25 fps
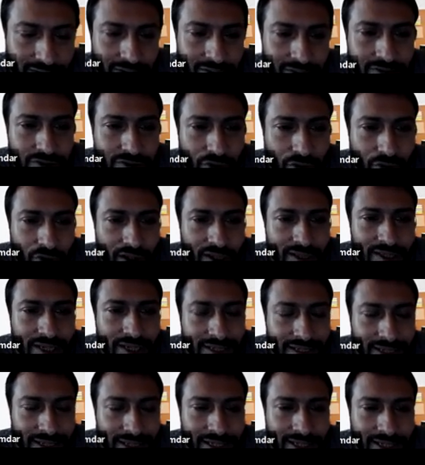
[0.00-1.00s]
So all
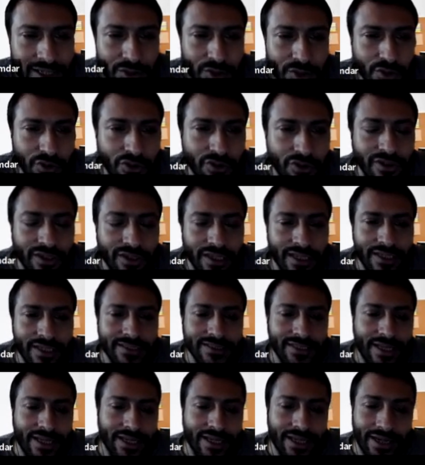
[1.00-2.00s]
that I can do
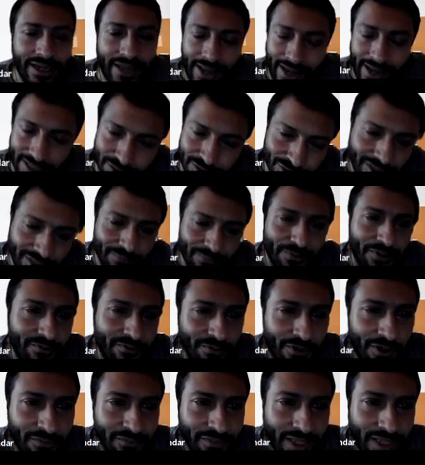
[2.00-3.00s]
is I can actually
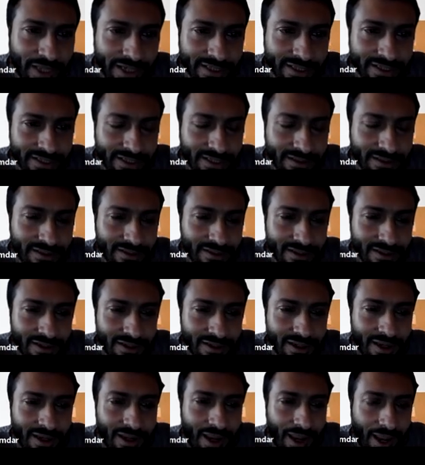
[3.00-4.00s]
perform the action
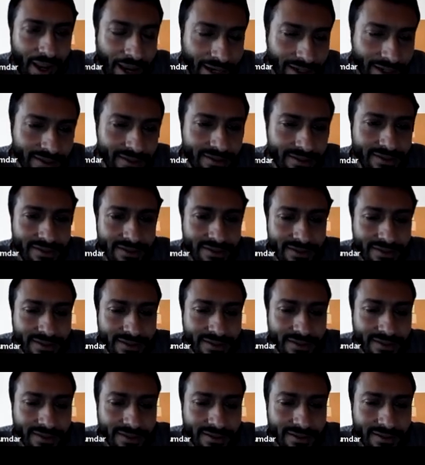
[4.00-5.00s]
and
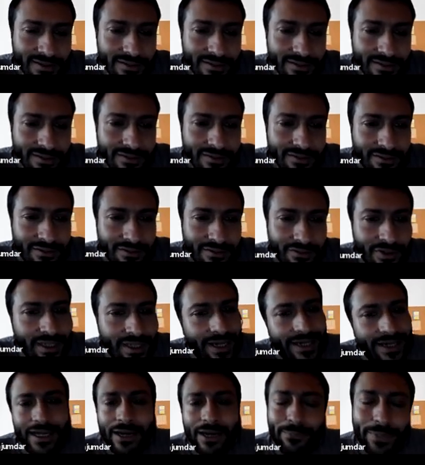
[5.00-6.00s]
we'll
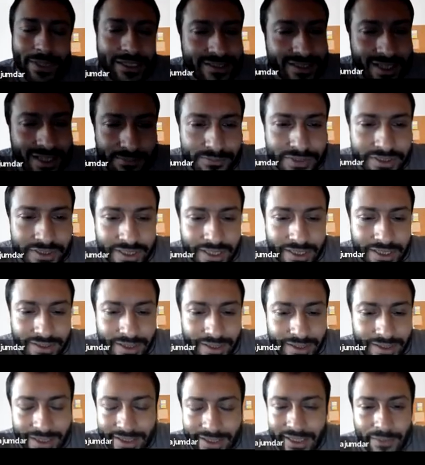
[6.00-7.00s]
end up in some state
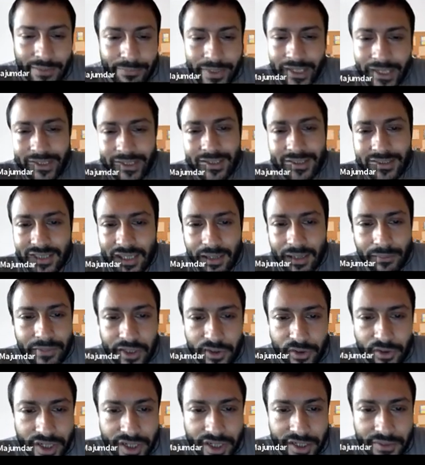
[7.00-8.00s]
and end up getting some
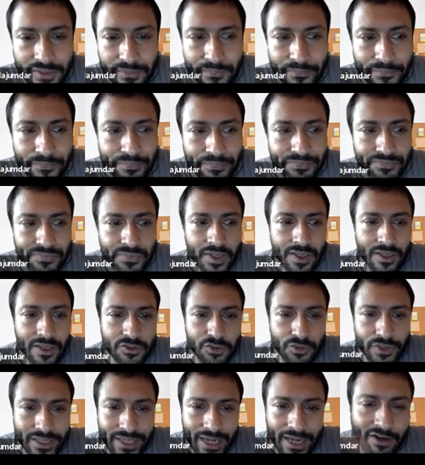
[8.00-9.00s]
reward.
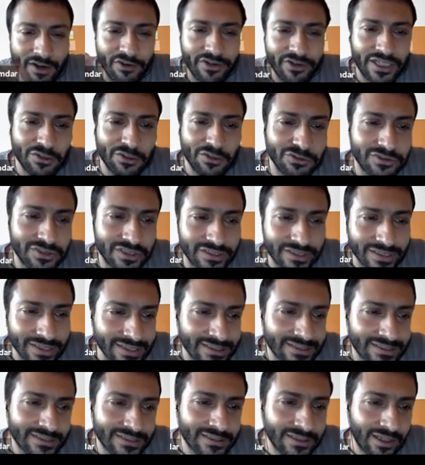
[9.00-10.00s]
So we cannot use
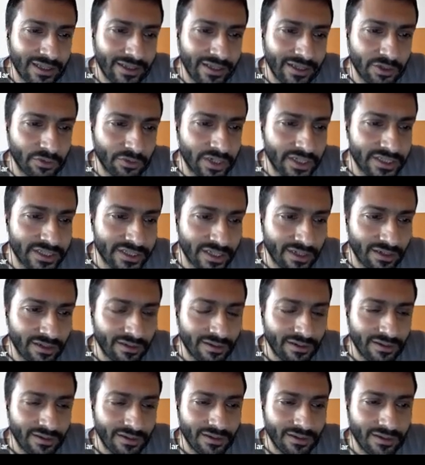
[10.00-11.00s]
this equation.
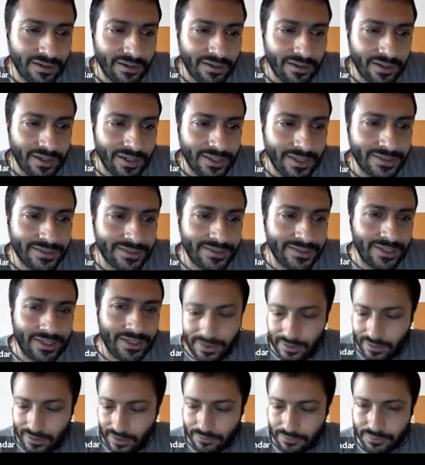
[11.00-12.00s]

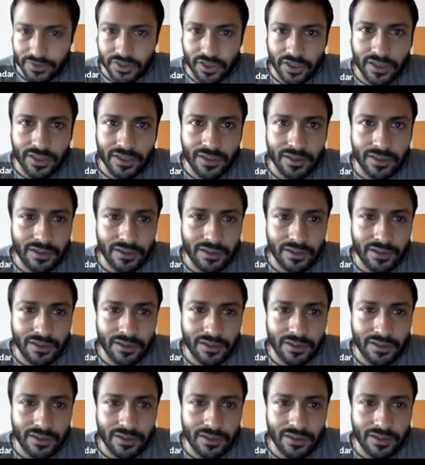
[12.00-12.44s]
Instead, oh, sorry.